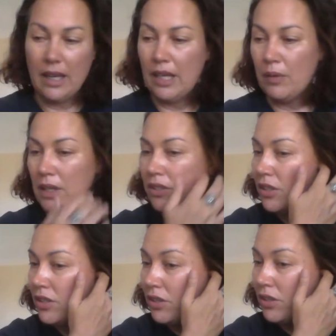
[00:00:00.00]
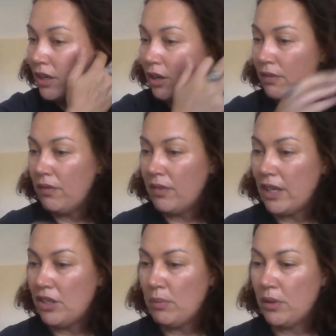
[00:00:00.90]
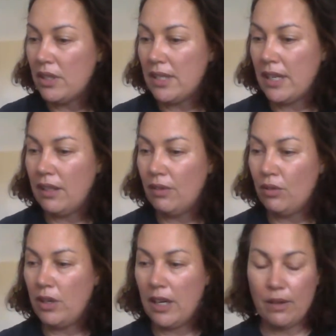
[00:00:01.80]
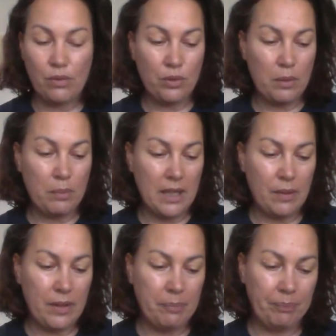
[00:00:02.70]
Anyway, so sorry, I've actually put these out of order, but anyway.